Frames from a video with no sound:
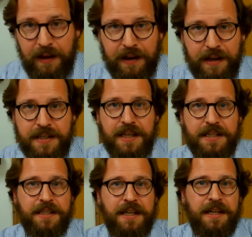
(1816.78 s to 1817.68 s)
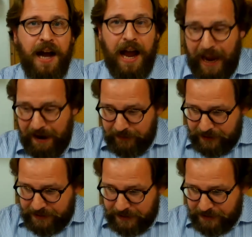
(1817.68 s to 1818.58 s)
He says, I have an
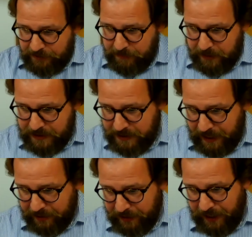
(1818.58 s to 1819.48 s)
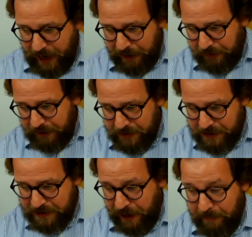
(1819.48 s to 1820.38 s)
addictive personality. I don't even
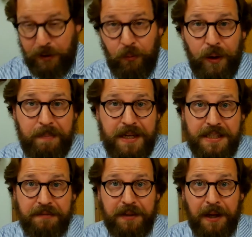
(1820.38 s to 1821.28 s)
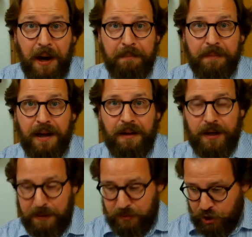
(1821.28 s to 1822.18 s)
stop at one piece of gum. I
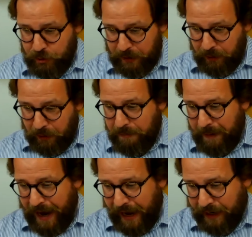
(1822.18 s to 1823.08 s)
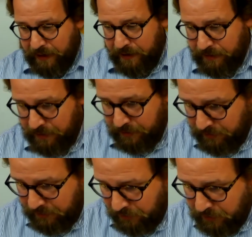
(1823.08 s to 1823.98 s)
wind up chewing the whole pack.
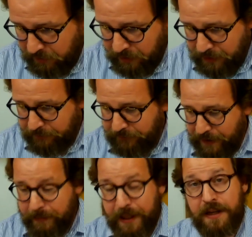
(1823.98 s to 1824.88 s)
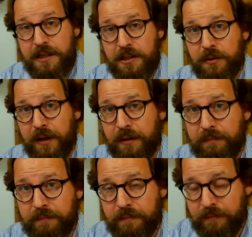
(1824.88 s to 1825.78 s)
Or you can think of family history,
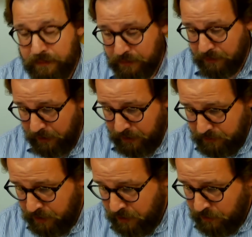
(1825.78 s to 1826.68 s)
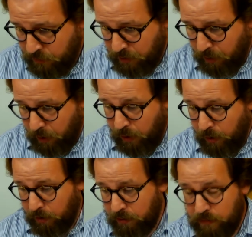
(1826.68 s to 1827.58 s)
right? We're
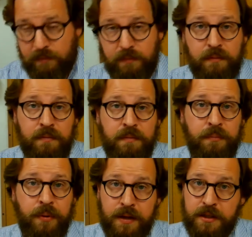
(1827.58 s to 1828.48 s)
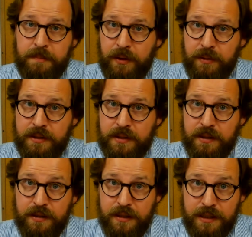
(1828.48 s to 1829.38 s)
all predisposed
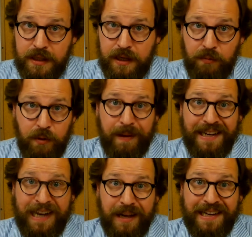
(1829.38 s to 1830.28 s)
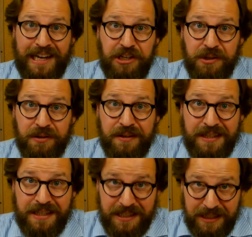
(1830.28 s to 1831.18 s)
to sin. We're by nature
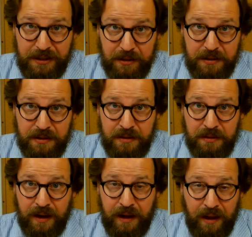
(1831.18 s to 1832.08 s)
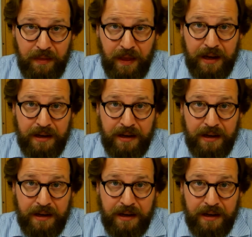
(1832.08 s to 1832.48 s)
sinners, right? And that